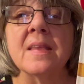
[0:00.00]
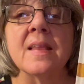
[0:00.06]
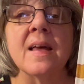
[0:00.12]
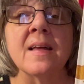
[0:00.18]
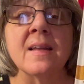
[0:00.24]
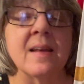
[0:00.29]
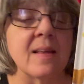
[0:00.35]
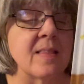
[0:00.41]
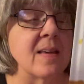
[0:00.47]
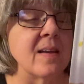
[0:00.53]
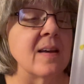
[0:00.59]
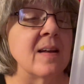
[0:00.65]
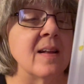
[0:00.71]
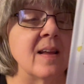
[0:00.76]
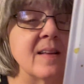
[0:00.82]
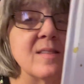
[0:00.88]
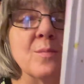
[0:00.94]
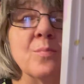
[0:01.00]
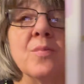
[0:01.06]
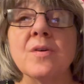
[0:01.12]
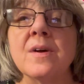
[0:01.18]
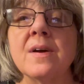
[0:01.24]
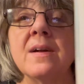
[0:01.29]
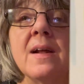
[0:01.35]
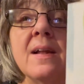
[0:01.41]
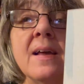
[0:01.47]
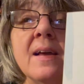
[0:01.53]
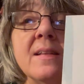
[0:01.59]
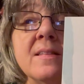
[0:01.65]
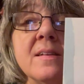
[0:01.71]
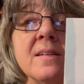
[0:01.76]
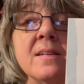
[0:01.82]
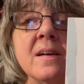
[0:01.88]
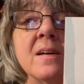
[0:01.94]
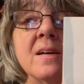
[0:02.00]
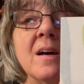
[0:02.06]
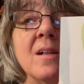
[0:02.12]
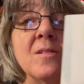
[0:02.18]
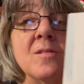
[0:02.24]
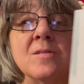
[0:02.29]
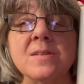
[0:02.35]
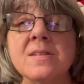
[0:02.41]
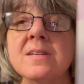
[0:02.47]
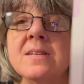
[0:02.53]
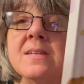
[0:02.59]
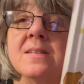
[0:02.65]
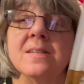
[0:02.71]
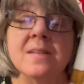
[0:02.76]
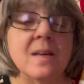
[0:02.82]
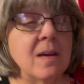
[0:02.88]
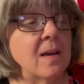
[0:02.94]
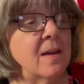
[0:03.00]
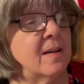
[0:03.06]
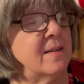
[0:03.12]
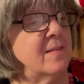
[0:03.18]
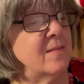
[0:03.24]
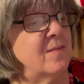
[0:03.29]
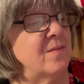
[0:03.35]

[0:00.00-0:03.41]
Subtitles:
And I think I like the book, and I like the colors and the design.